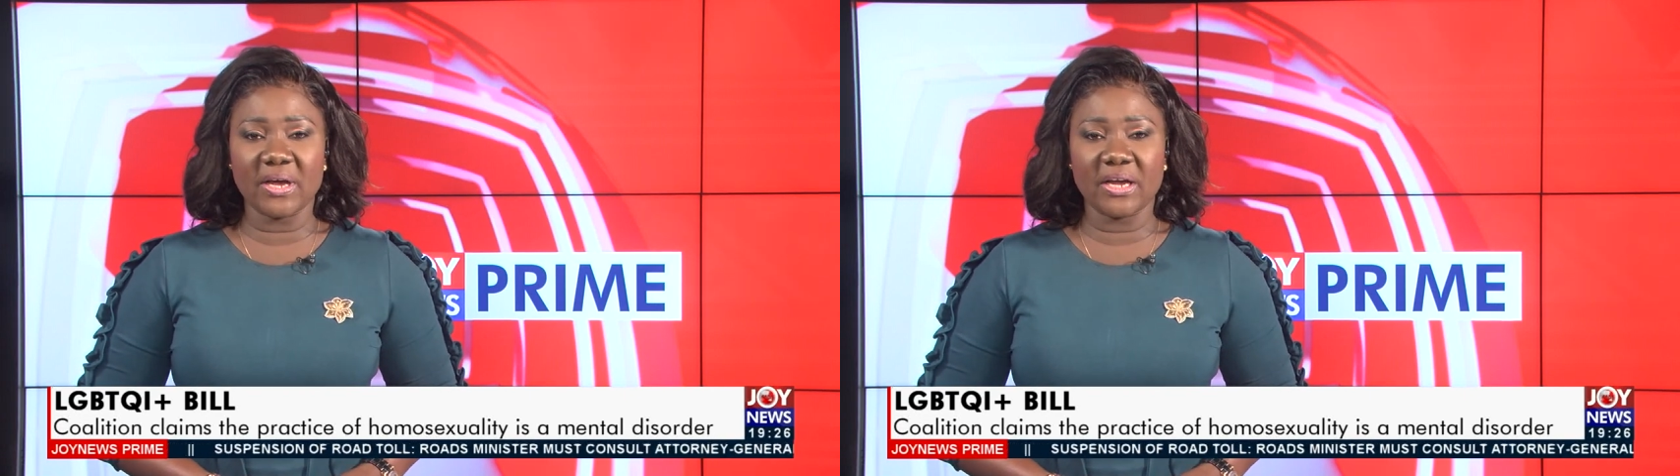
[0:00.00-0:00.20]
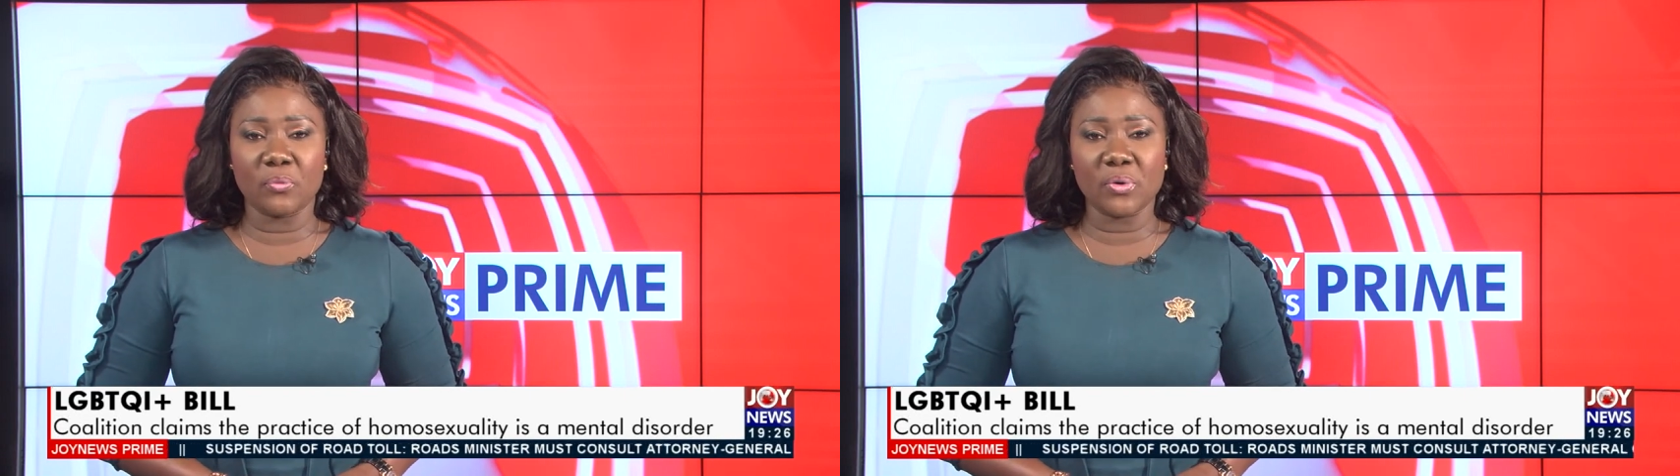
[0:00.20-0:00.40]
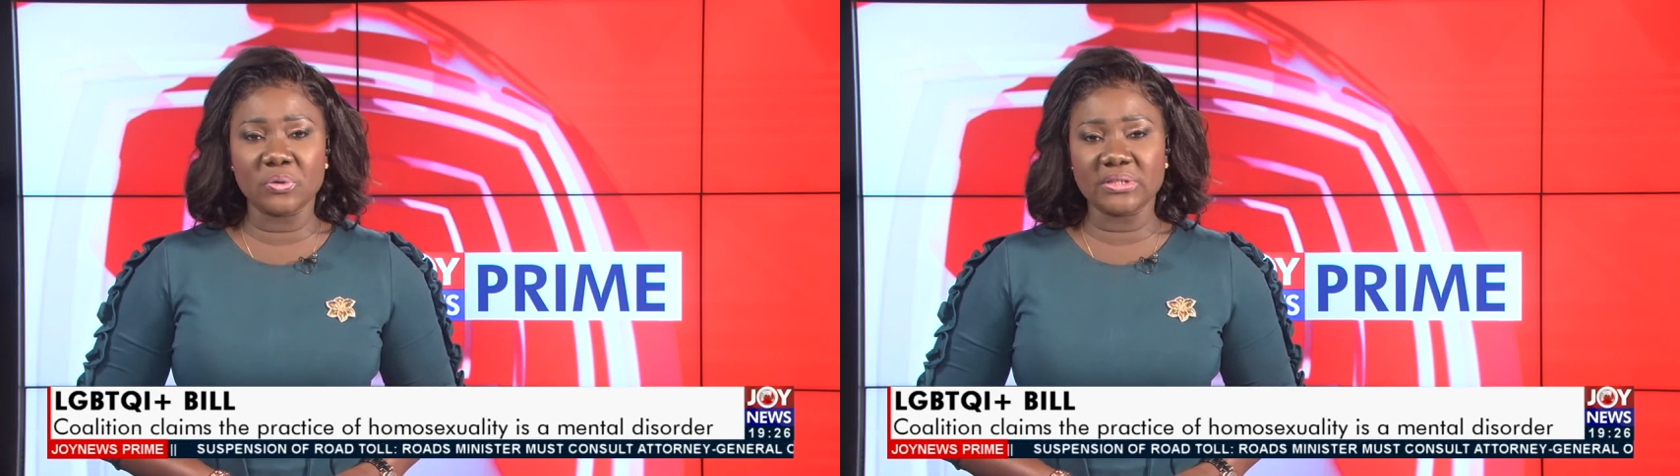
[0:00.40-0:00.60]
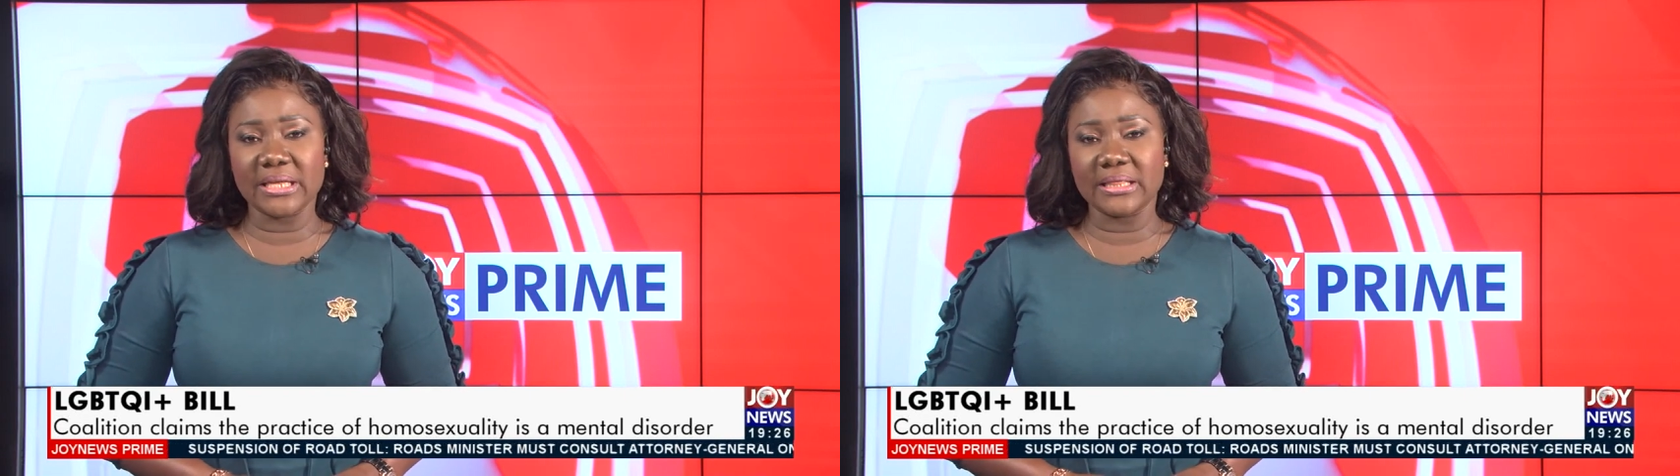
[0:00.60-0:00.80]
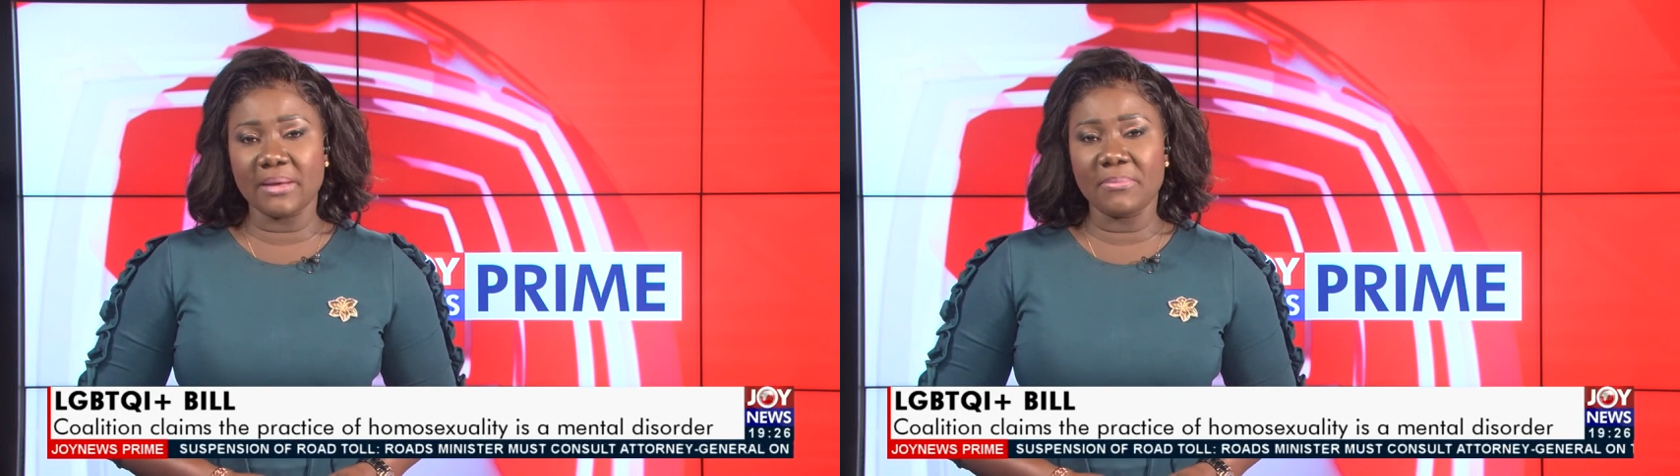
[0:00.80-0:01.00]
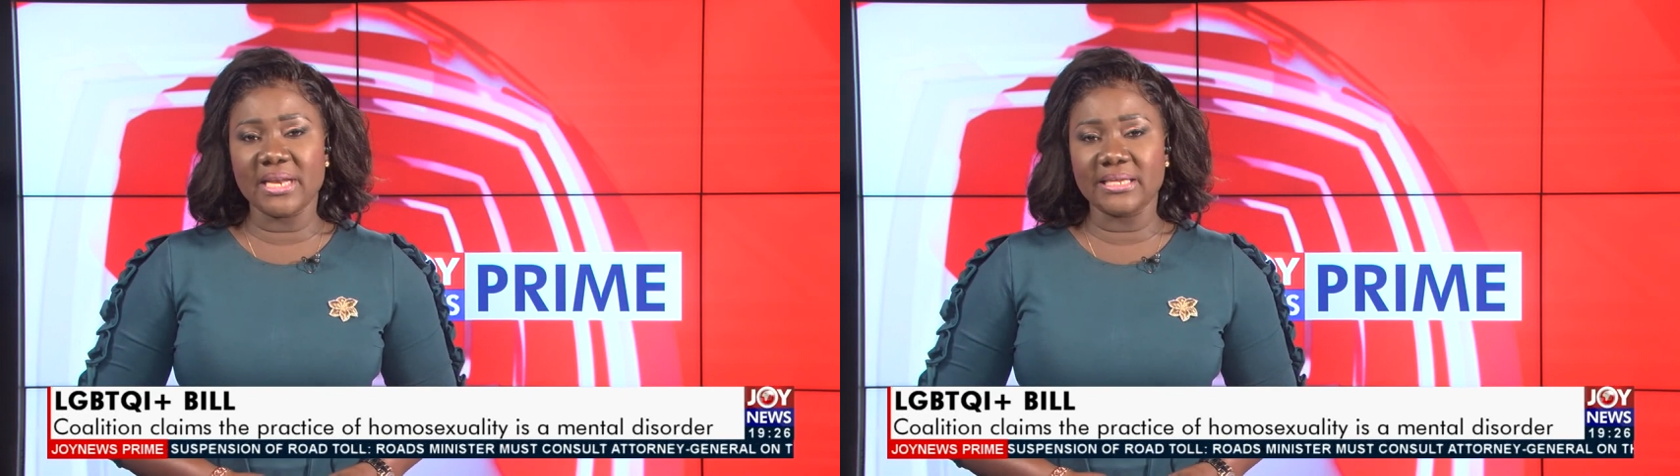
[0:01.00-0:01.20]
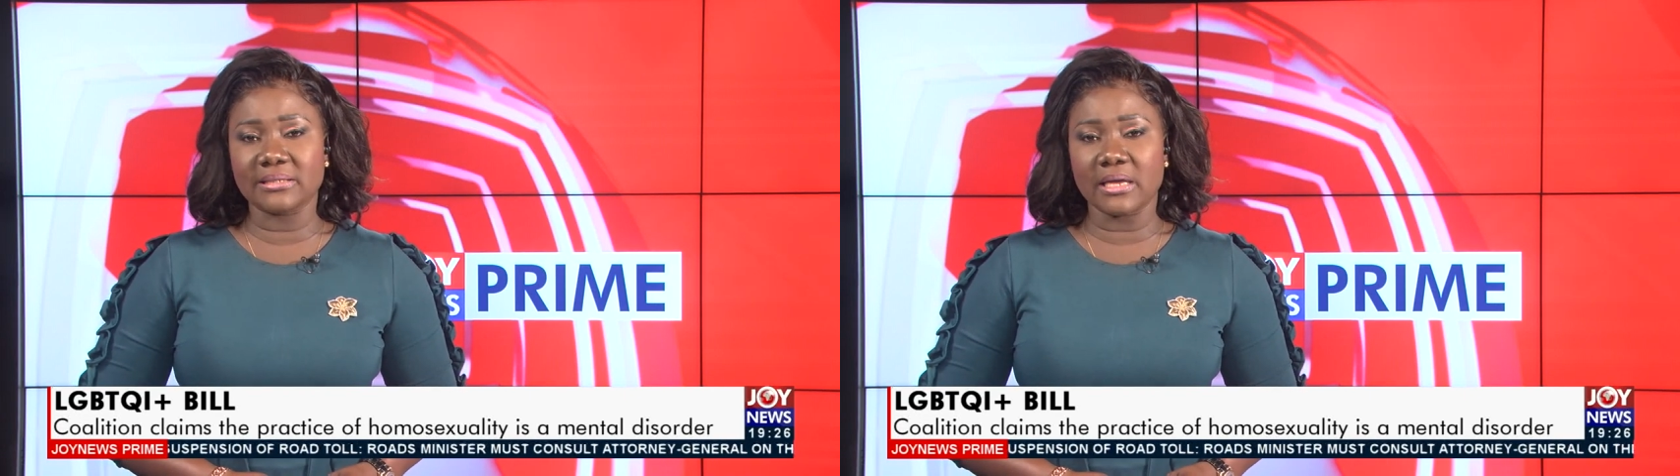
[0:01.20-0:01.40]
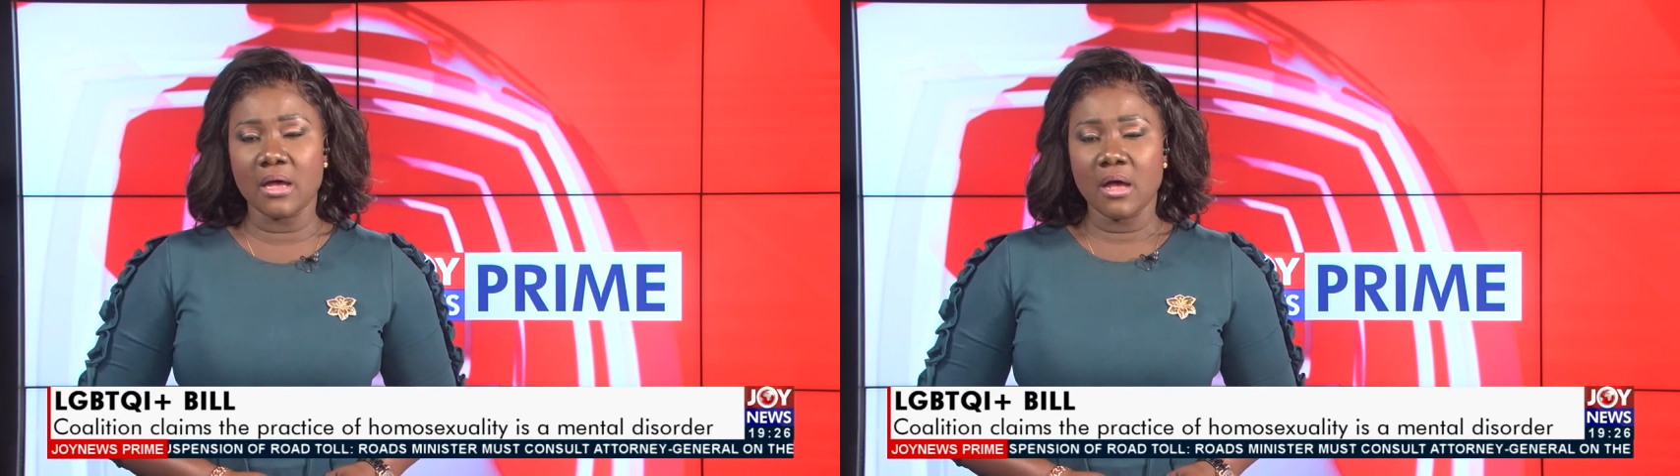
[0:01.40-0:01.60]
Parker-Wilson, the
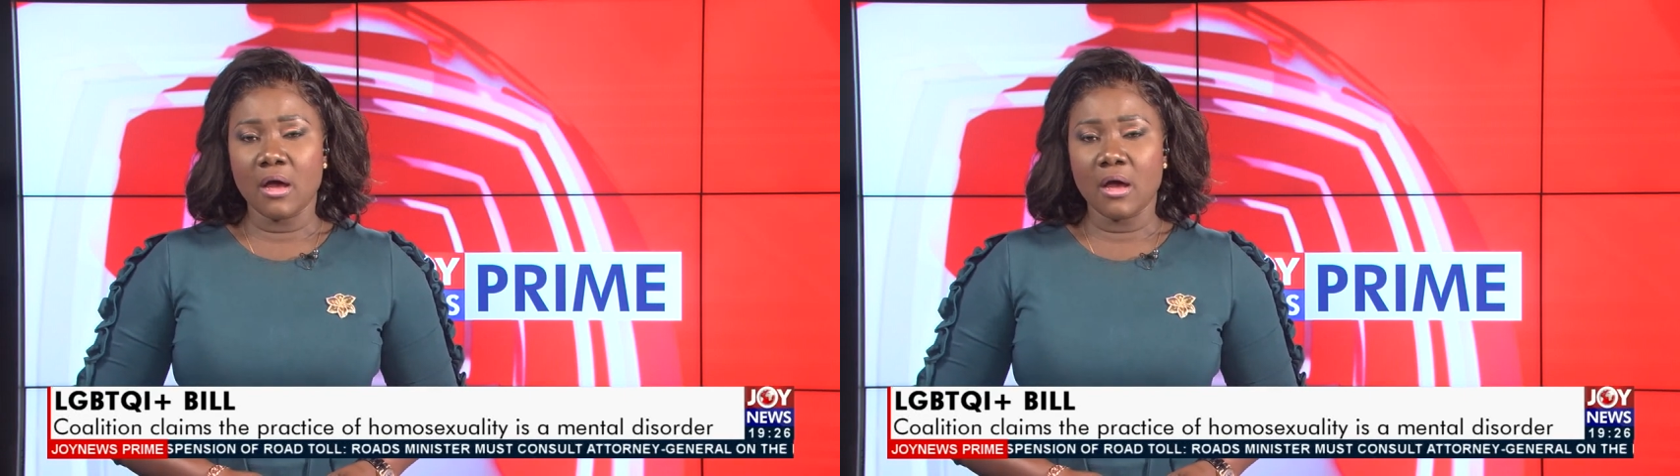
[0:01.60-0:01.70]
Minister